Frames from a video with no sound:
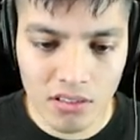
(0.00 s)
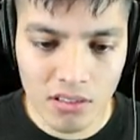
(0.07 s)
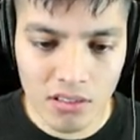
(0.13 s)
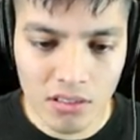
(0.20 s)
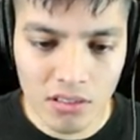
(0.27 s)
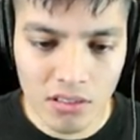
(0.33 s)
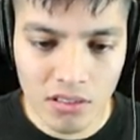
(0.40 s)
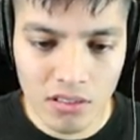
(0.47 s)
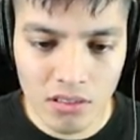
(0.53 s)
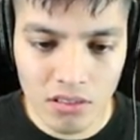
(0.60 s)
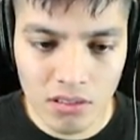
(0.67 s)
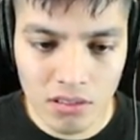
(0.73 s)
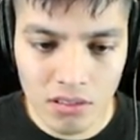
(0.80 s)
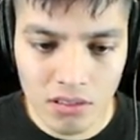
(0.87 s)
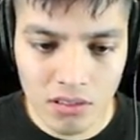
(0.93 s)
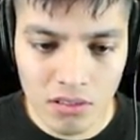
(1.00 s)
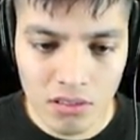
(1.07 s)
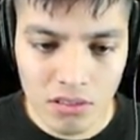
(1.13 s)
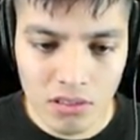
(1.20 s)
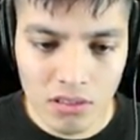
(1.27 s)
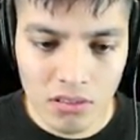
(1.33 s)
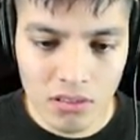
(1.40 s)

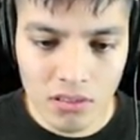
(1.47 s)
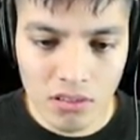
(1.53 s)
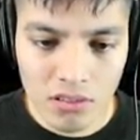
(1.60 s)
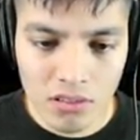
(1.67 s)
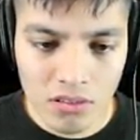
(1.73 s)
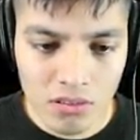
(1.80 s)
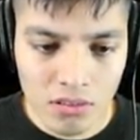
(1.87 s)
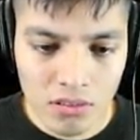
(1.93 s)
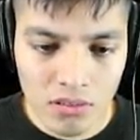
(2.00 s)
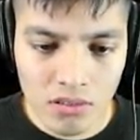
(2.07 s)
[no speech]